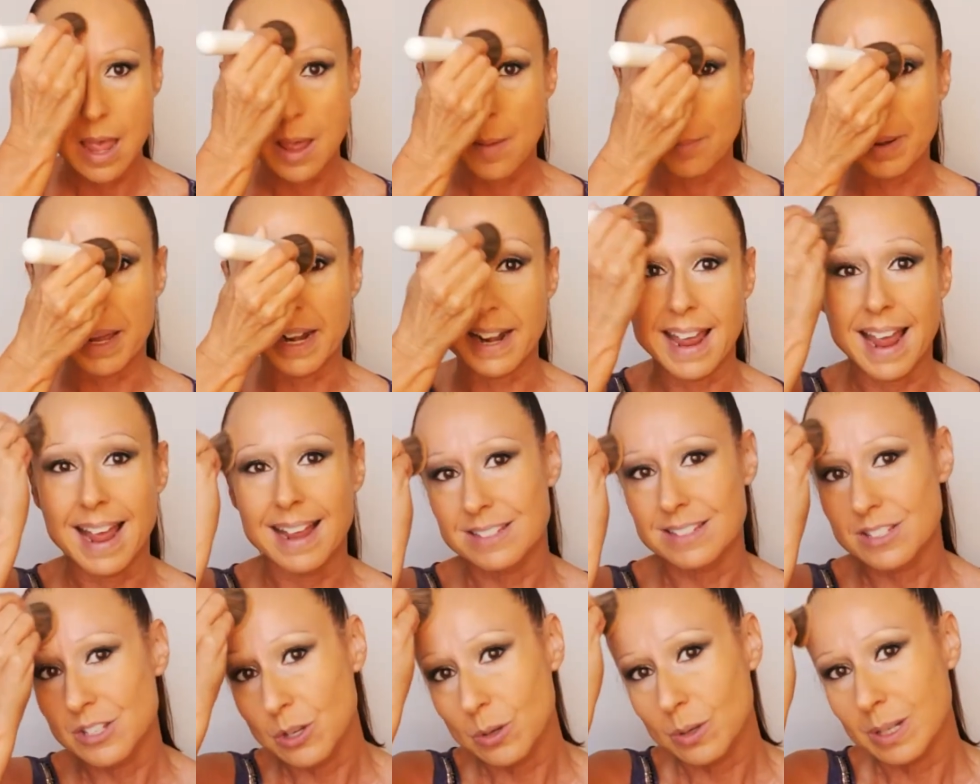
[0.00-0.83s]
But
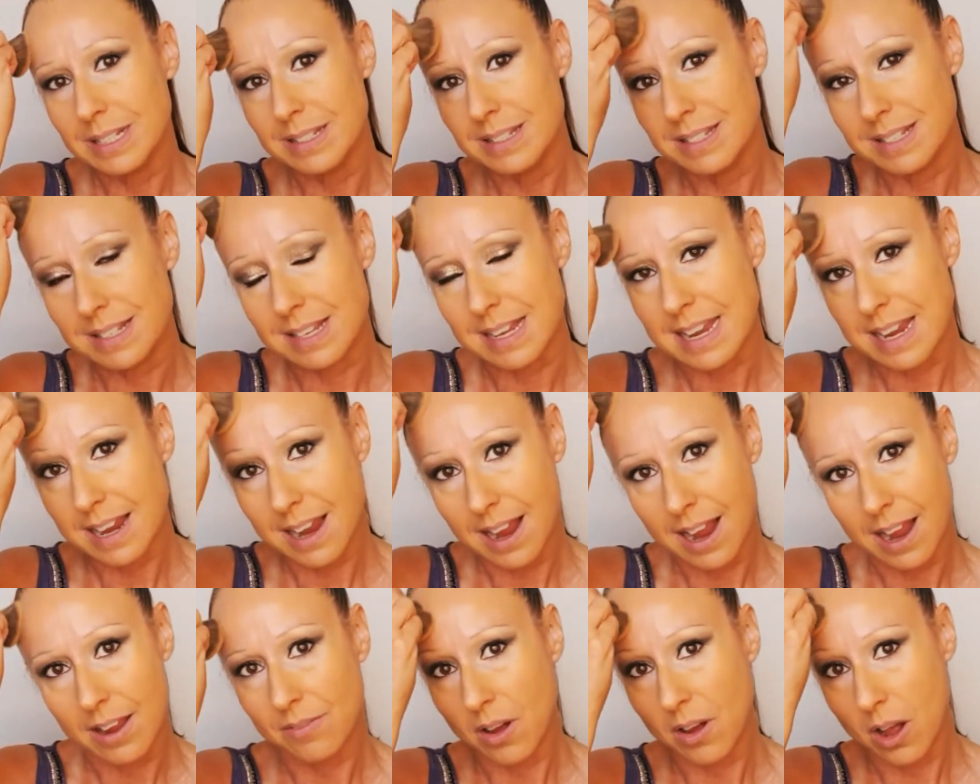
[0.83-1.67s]
as you can see,
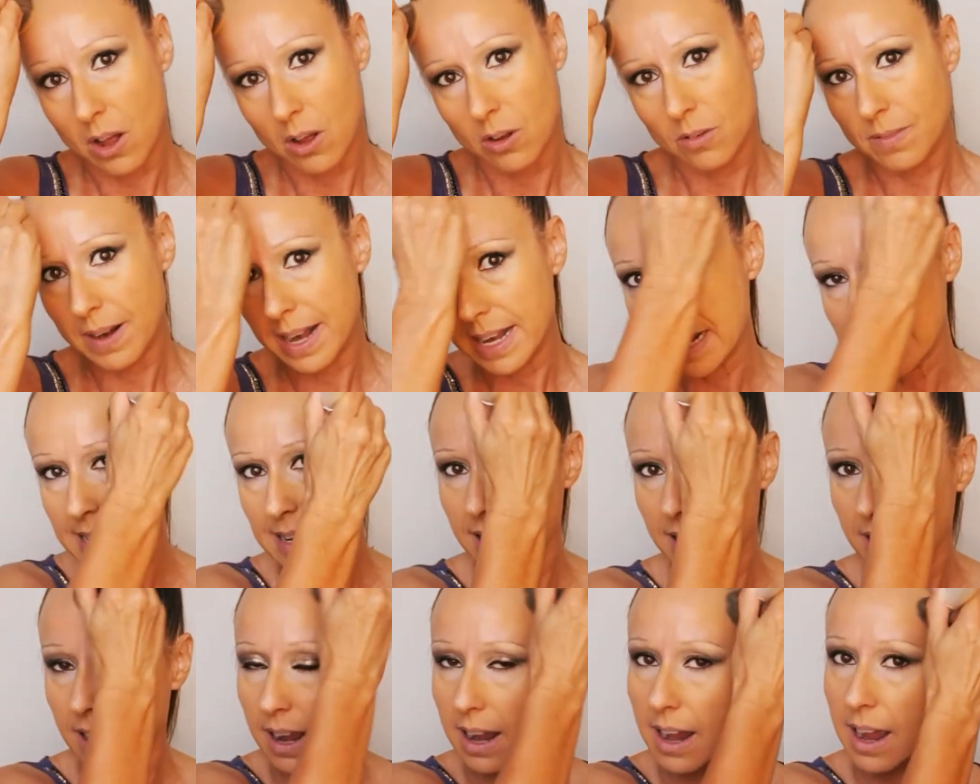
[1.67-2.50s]
I've
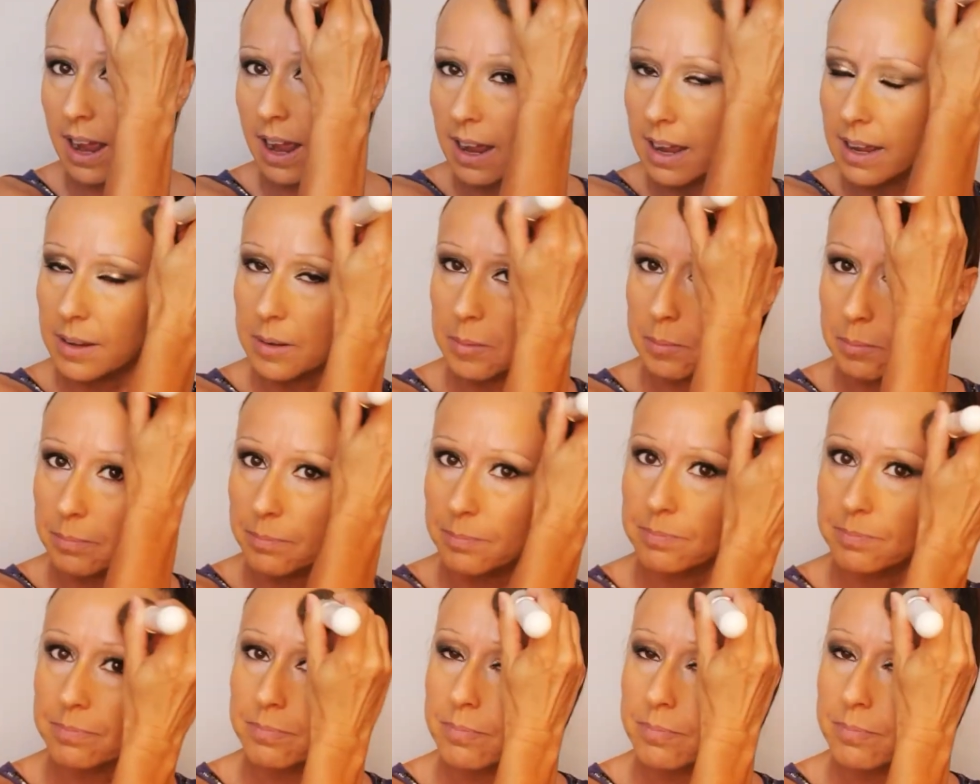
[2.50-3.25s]
already done